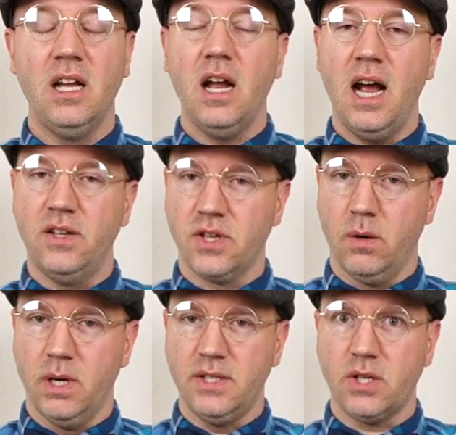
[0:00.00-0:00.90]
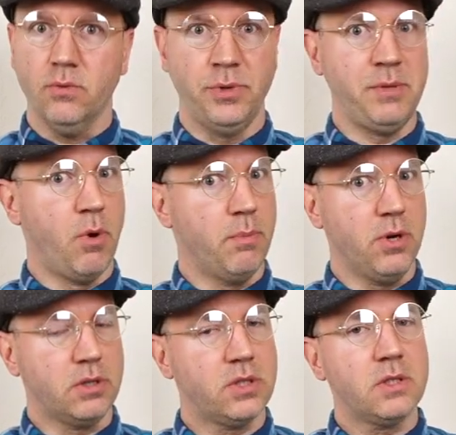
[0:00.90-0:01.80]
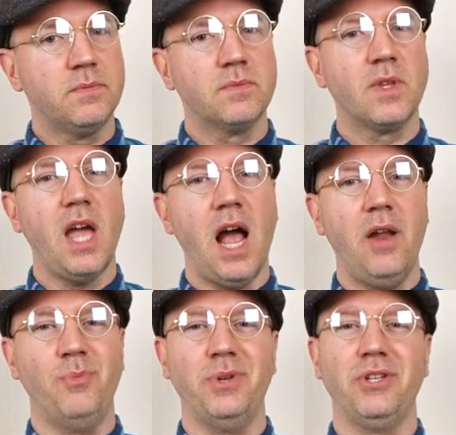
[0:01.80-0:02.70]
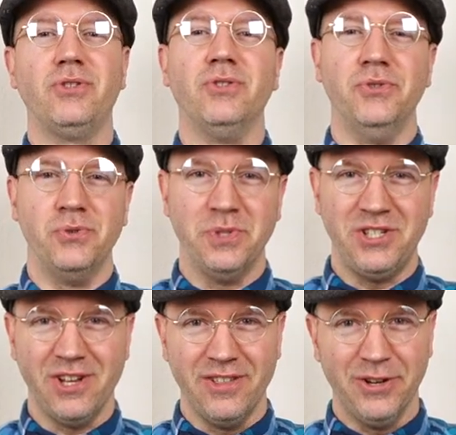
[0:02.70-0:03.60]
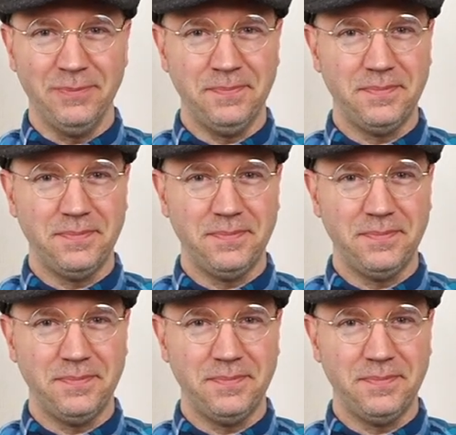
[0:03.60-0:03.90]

As always, read more books and be good to each other.